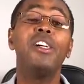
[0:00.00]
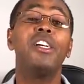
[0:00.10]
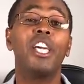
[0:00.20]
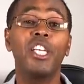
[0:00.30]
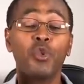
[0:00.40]

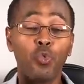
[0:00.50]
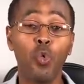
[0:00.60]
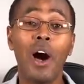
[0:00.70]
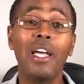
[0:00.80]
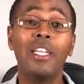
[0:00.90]
is
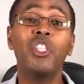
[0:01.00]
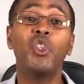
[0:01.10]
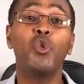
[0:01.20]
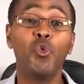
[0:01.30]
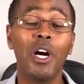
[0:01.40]
one
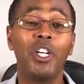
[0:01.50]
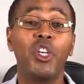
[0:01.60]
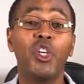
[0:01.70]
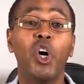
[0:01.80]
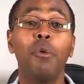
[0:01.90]
to one.
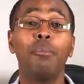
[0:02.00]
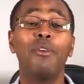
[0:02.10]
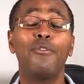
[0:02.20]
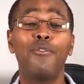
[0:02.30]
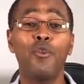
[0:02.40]
Don't be
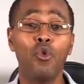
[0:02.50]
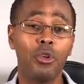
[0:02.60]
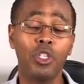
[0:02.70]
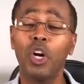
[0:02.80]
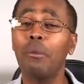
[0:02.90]

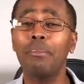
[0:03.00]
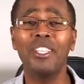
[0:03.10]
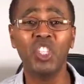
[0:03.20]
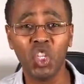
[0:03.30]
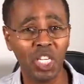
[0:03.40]
fooled. Don't
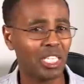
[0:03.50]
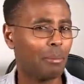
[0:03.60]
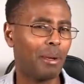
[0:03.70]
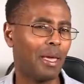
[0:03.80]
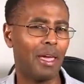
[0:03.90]
be cheated
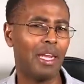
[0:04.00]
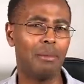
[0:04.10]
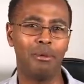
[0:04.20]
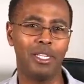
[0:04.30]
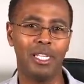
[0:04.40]
by
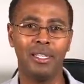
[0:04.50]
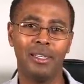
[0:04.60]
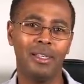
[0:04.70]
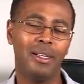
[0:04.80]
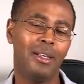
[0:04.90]
anybody.
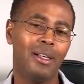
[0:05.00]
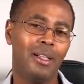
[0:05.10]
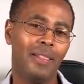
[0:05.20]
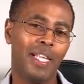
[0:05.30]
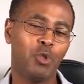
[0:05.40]

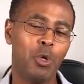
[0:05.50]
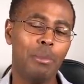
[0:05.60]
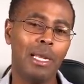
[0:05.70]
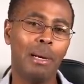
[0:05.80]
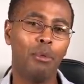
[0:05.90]
That
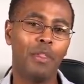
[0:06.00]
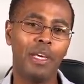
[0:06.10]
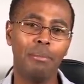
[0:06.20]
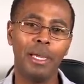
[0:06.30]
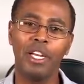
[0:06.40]
women are more
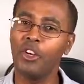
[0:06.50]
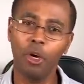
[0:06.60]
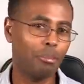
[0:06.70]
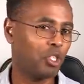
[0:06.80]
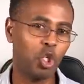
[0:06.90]
than men.
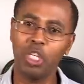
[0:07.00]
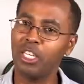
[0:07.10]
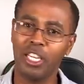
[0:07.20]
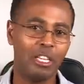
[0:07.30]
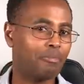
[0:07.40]
Don't be
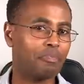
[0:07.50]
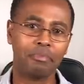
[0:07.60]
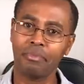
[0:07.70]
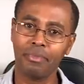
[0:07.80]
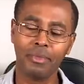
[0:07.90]
cheated.
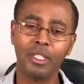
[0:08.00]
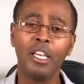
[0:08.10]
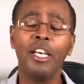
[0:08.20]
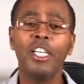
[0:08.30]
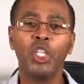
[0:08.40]

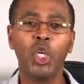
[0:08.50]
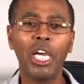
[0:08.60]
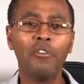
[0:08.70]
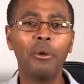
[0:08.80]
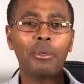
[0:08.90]

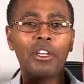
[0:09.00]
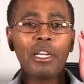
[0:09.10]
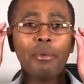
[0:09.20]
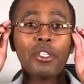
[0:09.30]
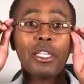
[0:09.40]
Check from
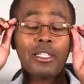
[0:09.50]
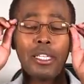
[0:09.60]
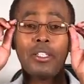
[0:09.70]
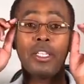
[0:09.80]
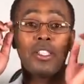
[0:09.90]
credible
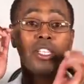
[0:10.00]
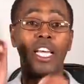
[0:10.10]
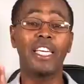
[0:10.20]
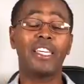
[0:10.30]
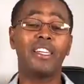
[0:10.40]
statistics
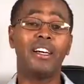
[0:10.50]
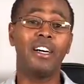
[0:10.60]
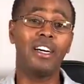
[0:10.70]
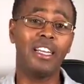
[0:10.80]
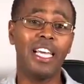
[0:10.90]
like,
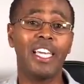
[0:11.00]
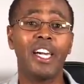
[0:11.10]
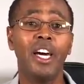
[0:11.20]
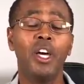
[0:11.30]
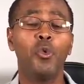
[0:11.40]
uh, like
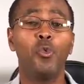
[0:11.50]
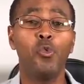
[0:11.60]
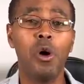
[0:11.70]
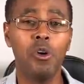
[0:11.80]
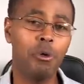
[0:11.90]

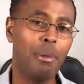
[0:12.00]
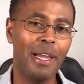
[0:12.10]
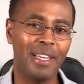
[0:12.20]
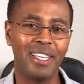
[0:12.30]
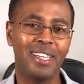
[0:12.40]
World
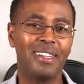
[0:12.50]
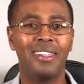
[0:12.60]
Bank,